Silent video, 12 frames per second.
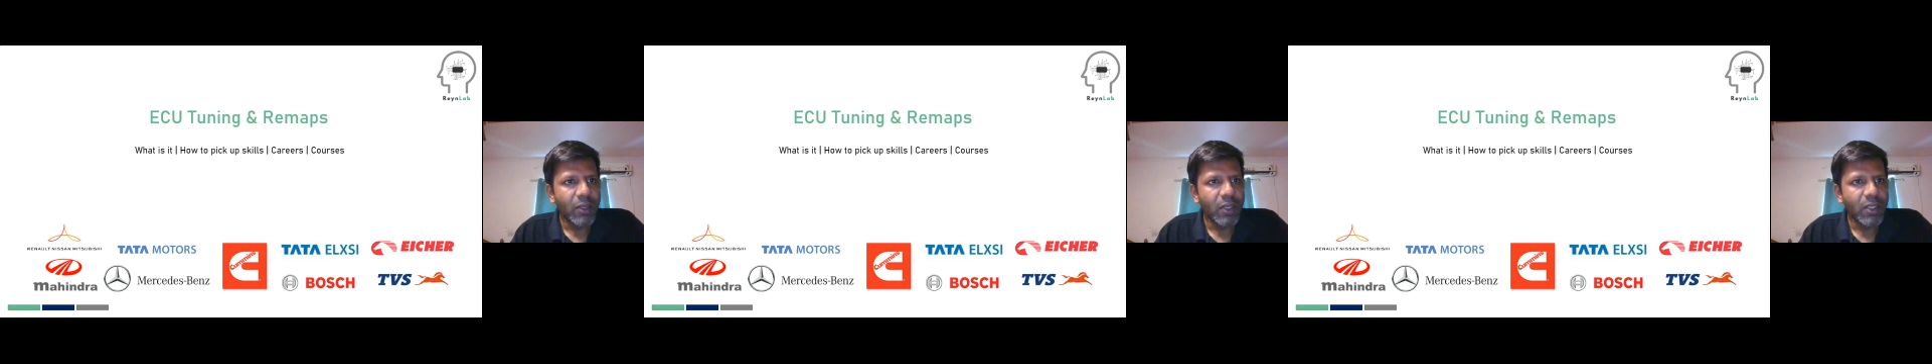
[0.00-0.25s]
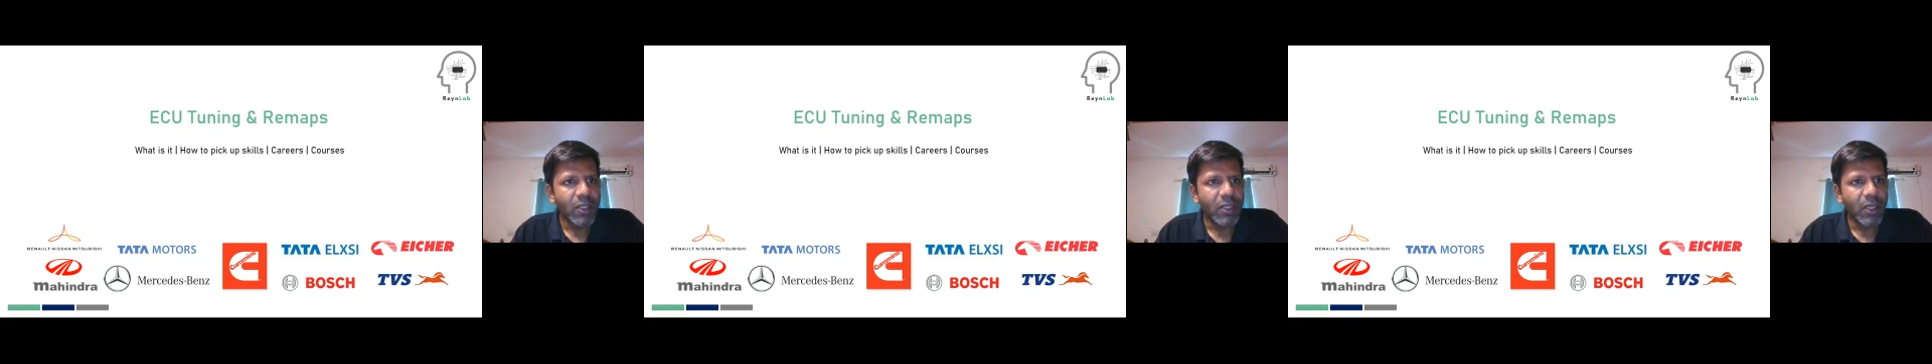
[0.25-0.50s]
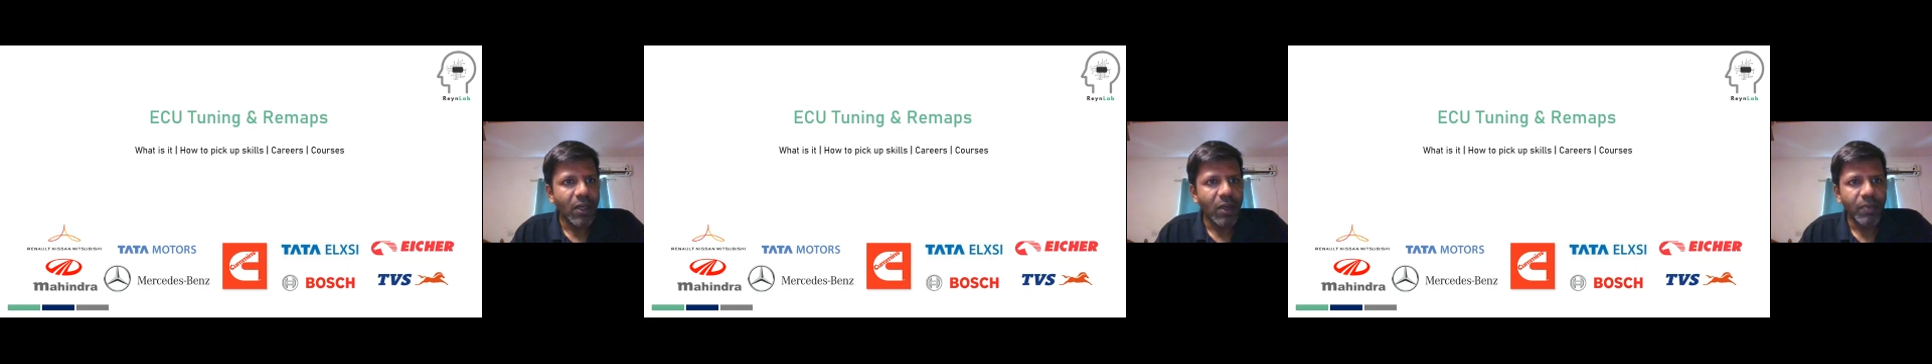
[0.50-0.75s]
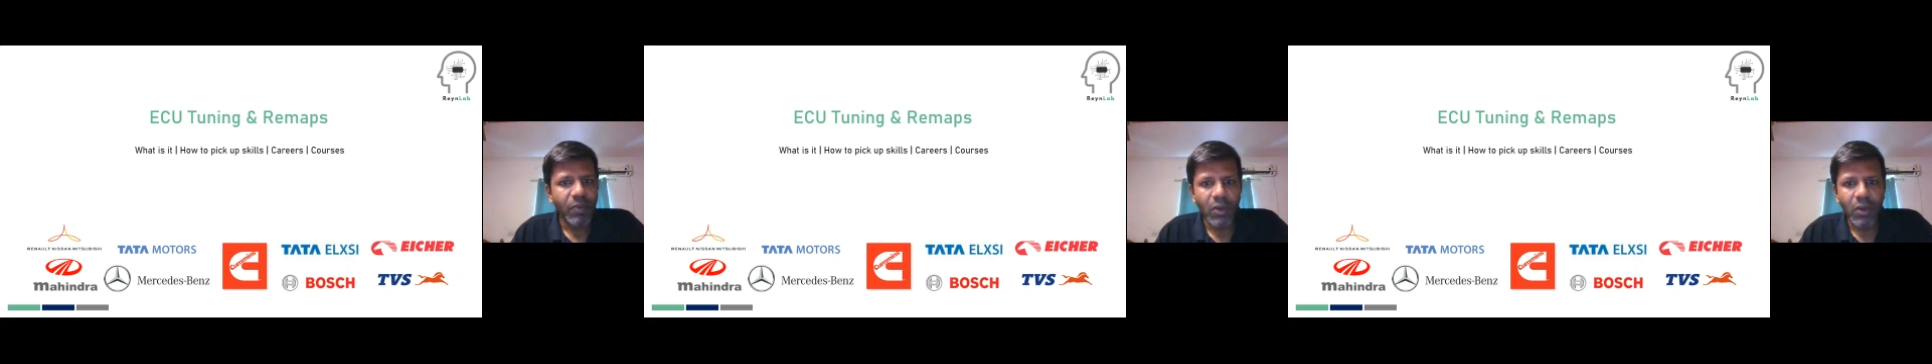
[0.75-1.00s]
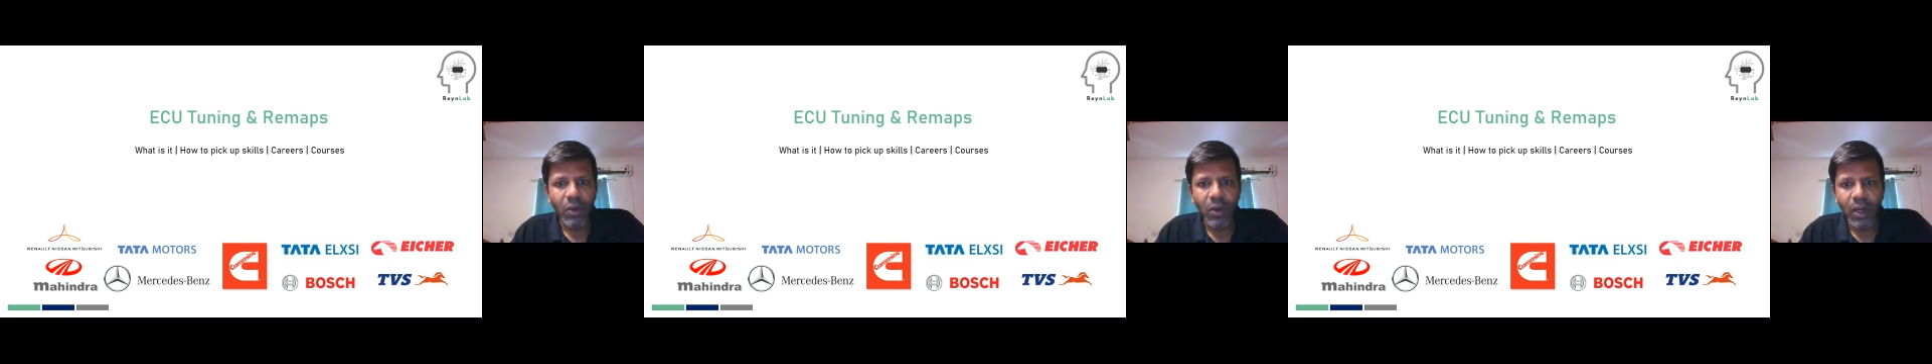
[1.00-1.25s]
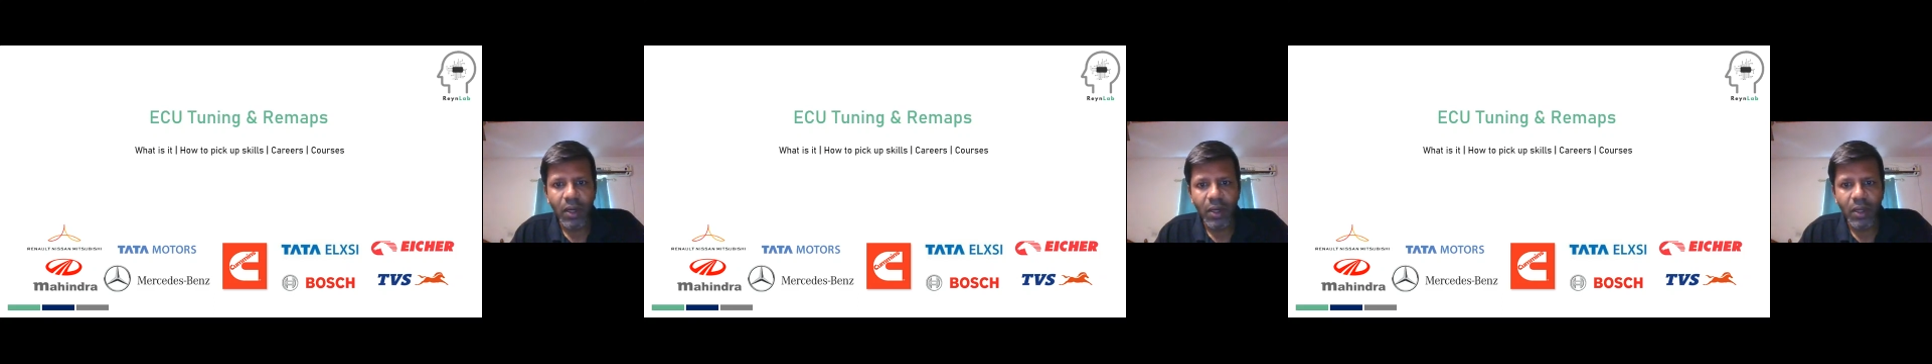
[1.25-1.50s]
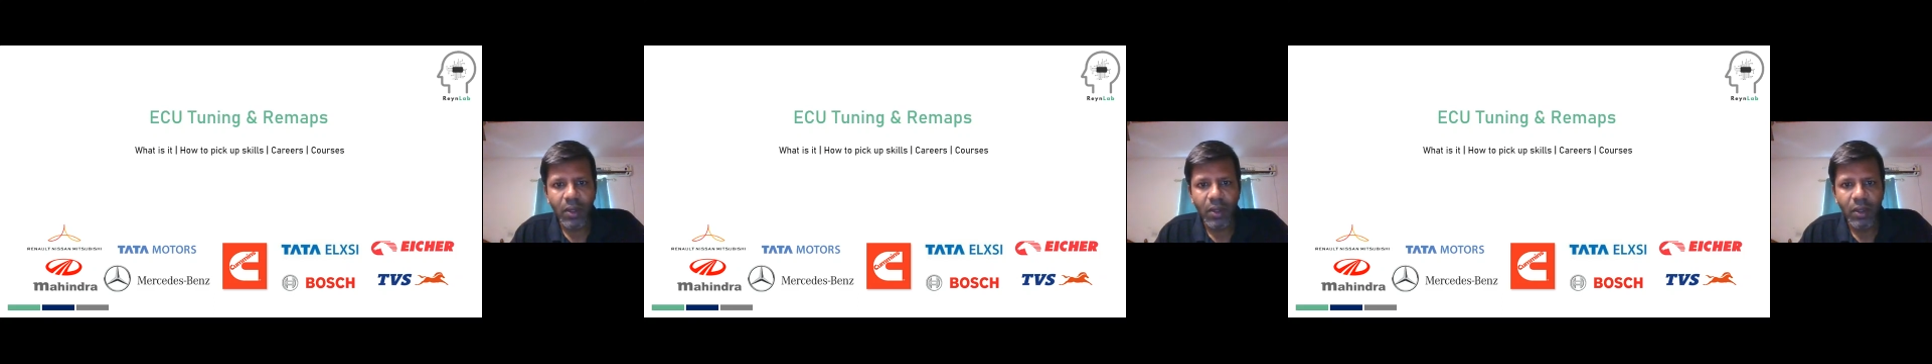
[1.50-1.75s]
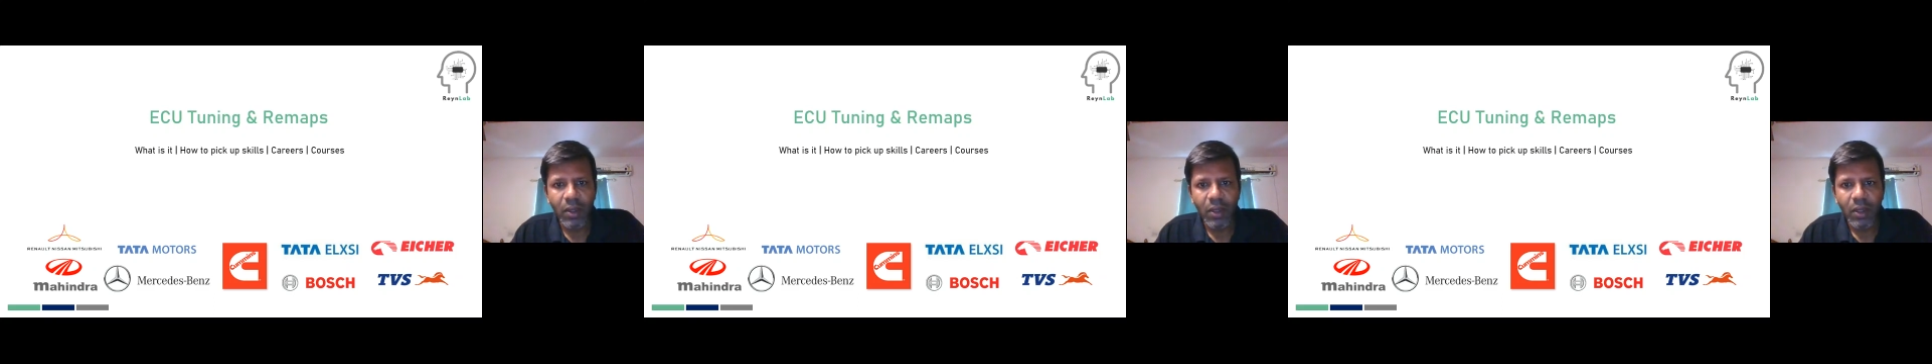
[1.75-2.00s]
So just go ahead and
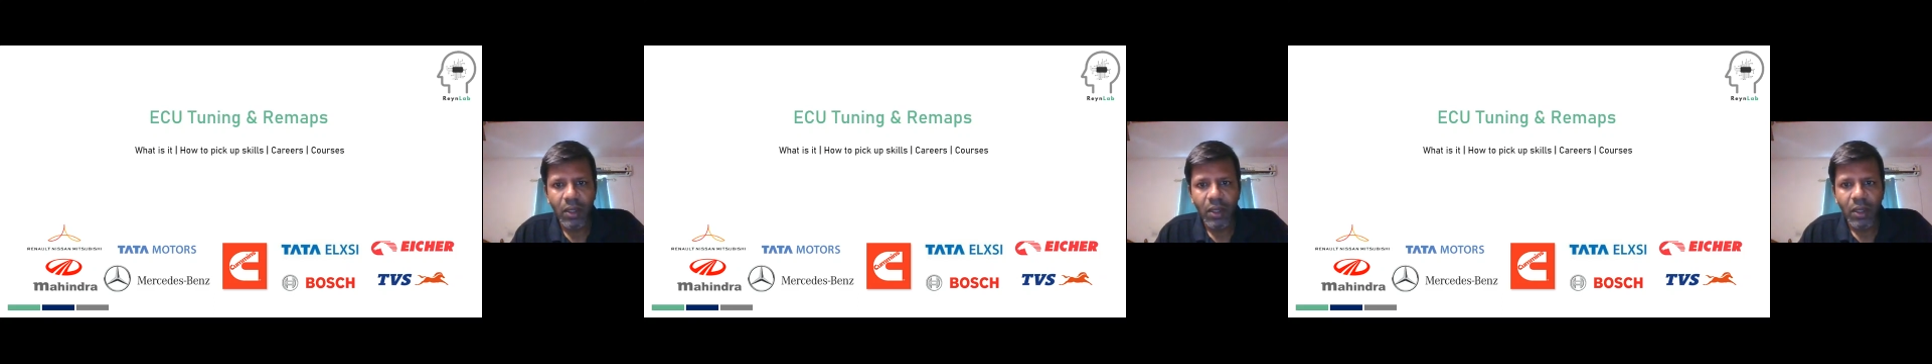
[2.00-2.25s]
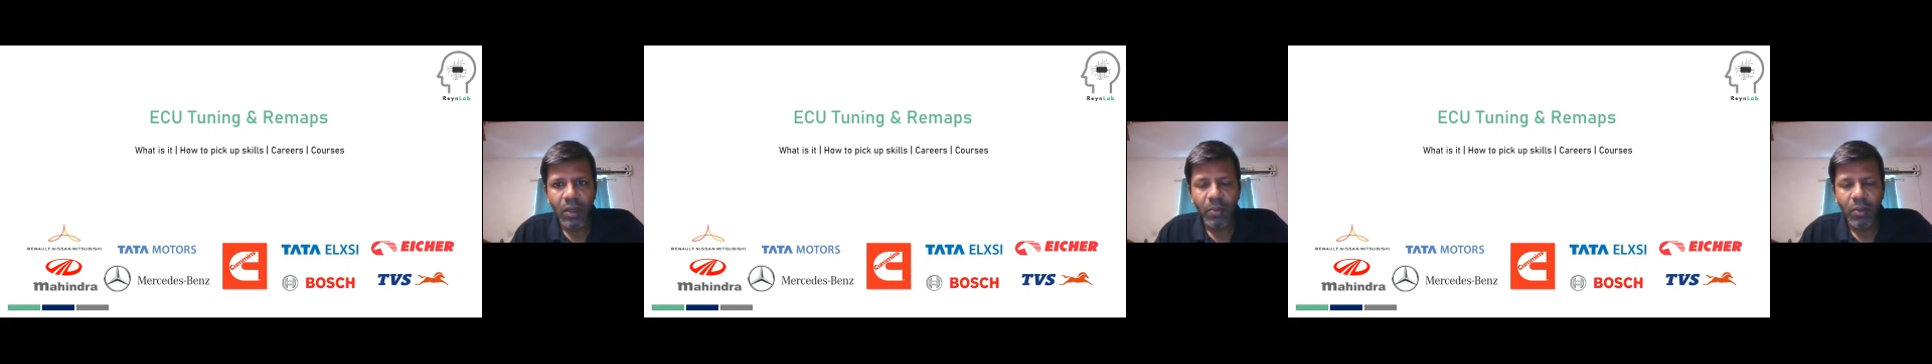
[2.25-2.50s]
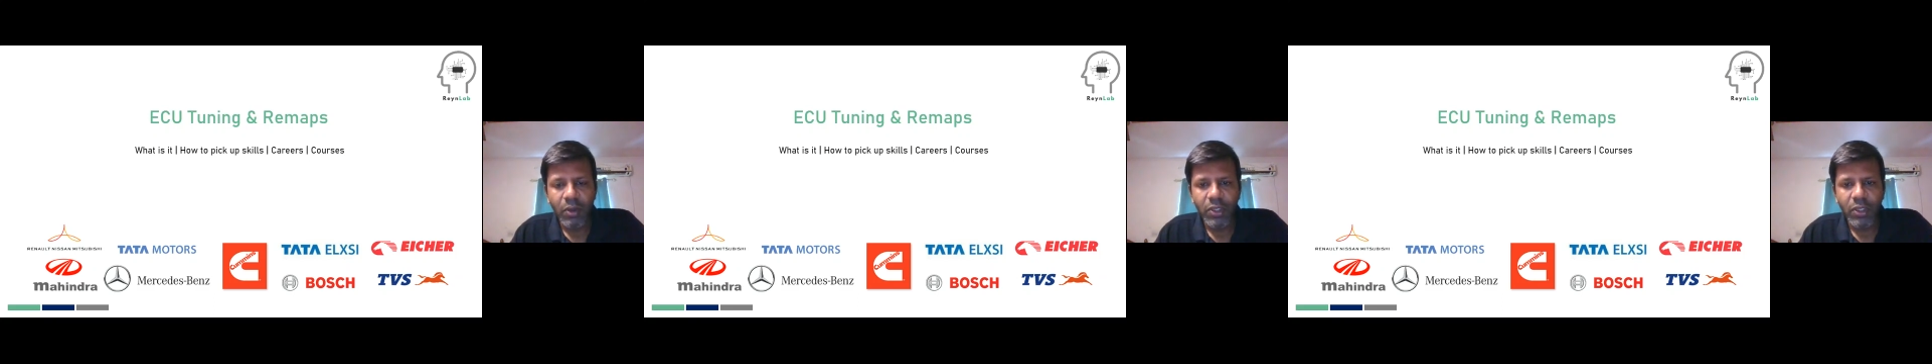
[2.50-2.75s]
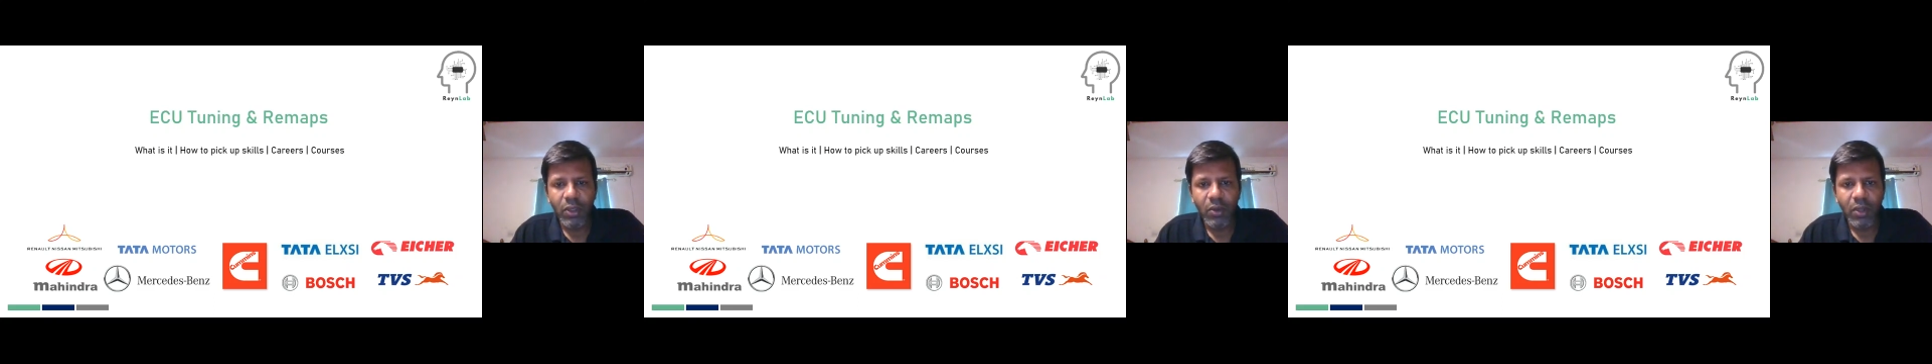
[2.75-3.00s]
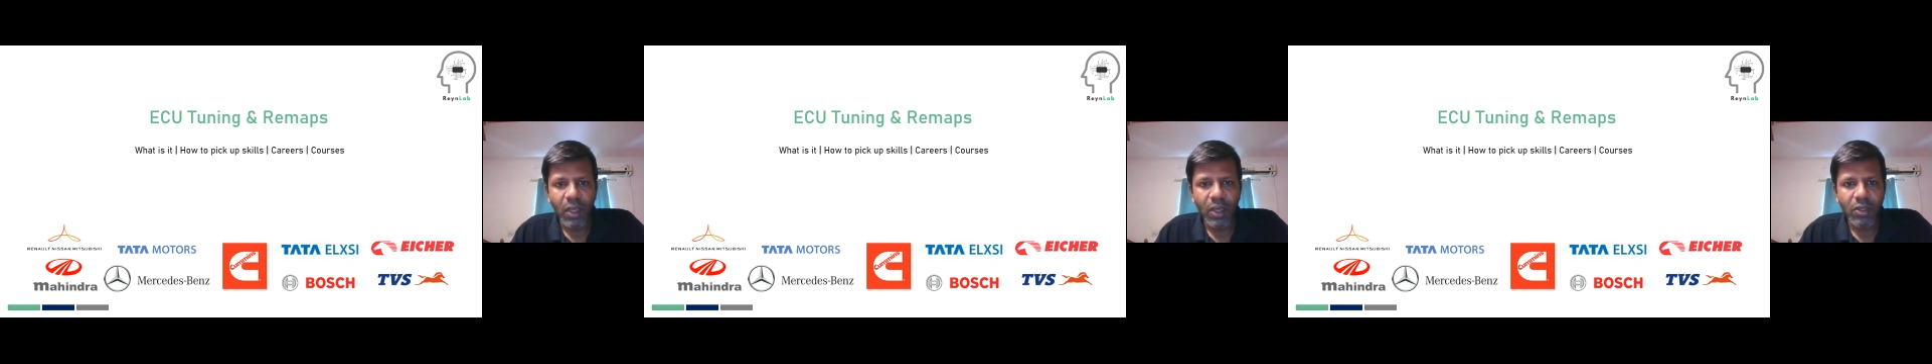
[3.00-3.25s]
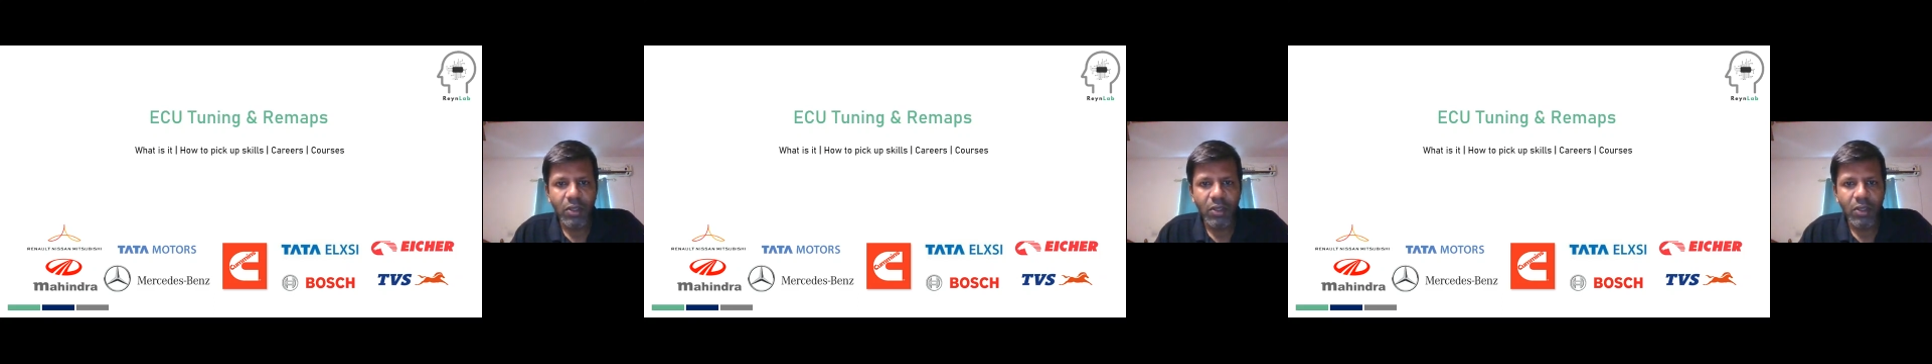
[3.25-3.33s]
post it out there.